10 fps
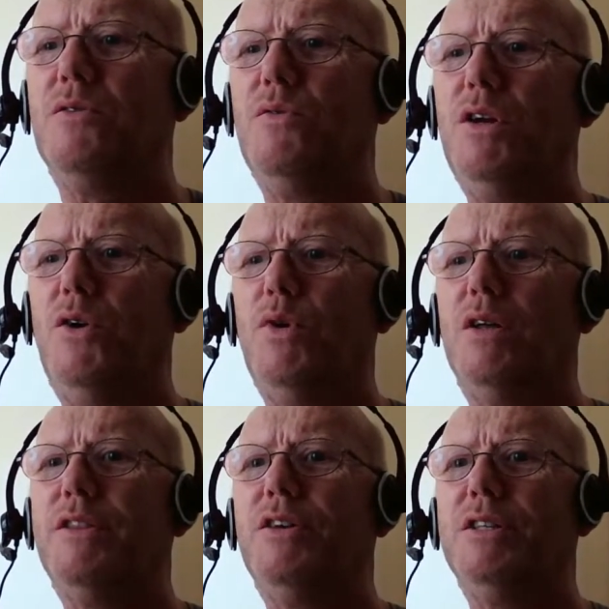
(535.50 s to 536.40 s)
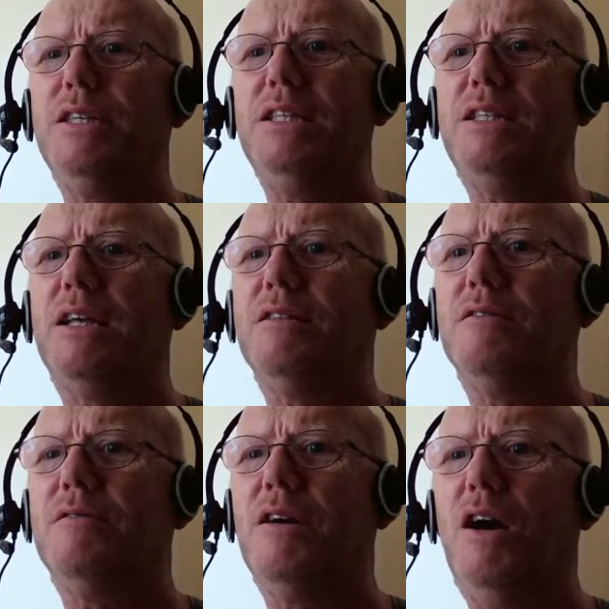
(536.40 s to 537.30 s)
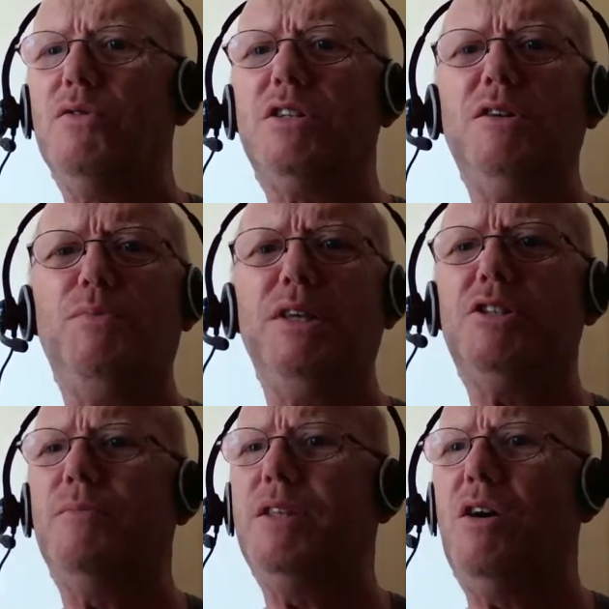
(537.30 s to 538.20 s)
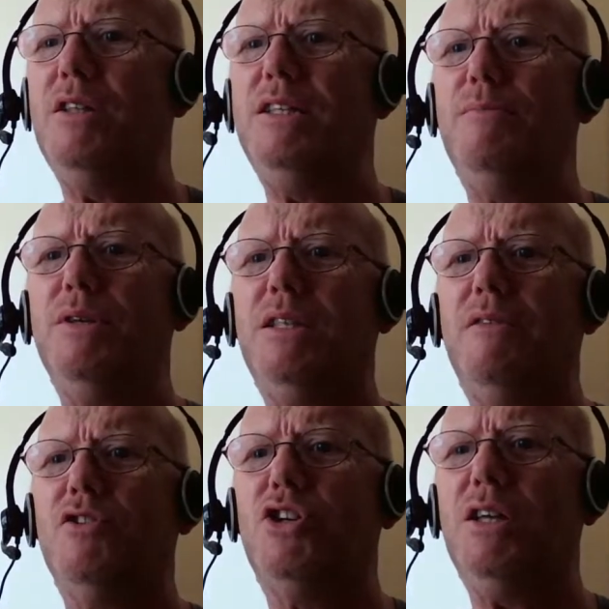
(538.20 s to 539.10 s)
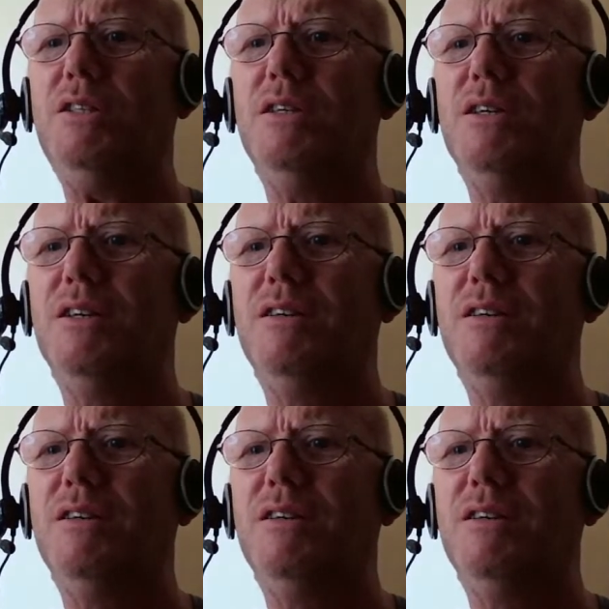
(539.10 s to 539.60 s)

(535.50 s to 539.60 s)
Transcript: Where are we on? 13:10. I was going to bring somebody on in a bit and have a chat.